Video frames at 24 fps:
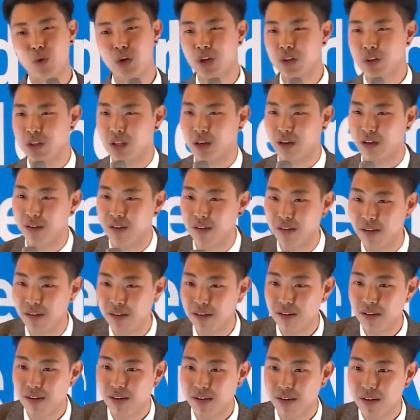What do you think?
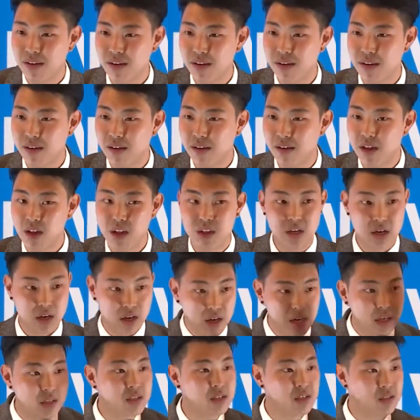They're
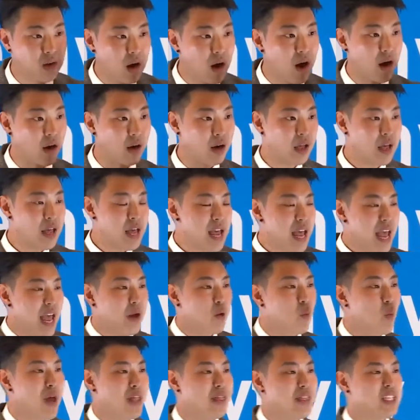going to start.
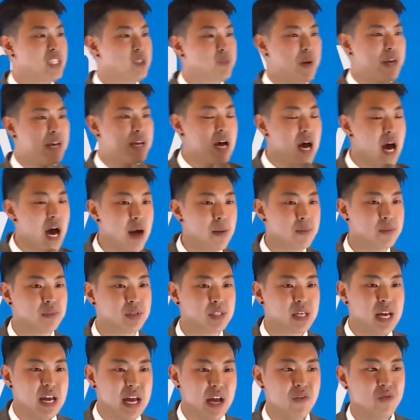And when this
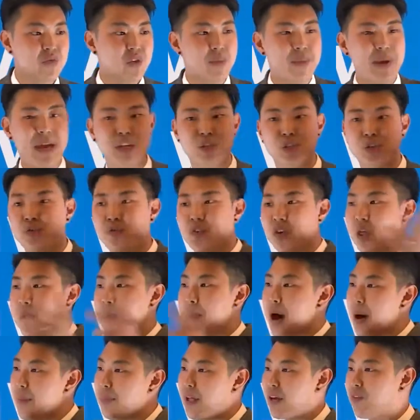becomes information for the
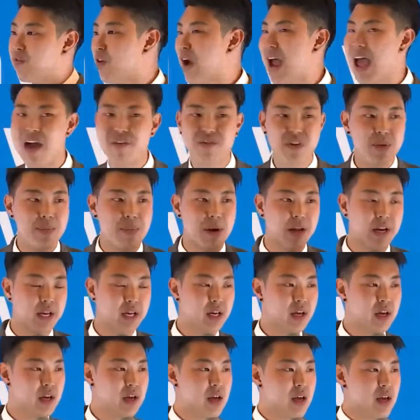public, for
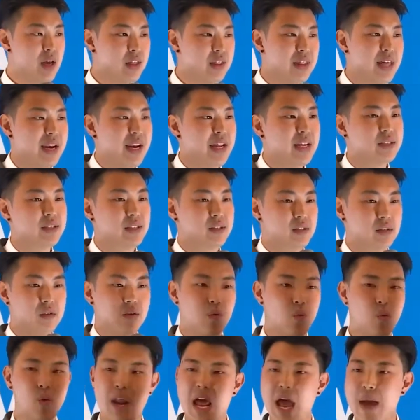everybody, then
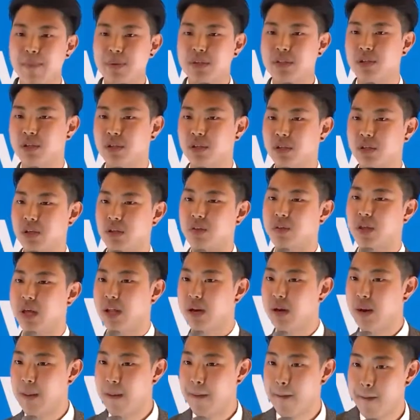what happens to you
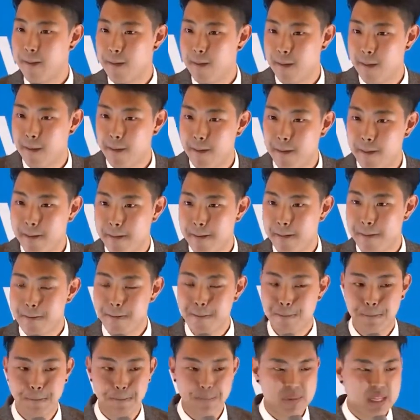then?
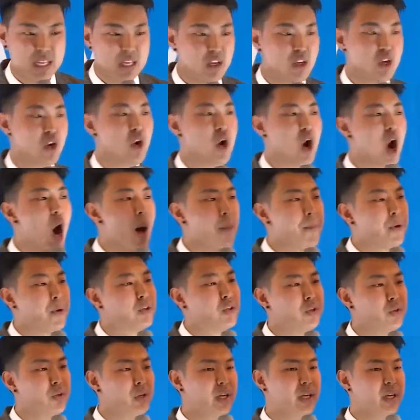Your
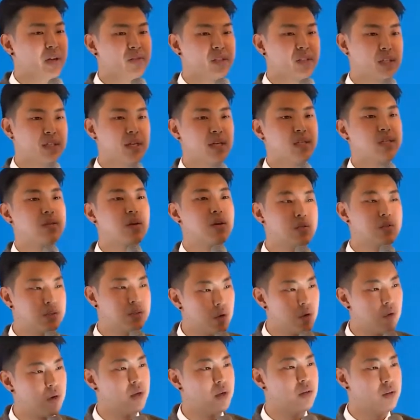opportunity of success goes
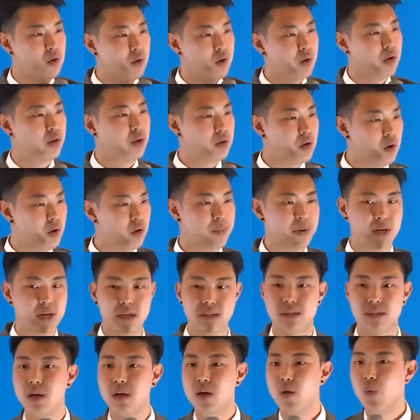lower and lower and lower because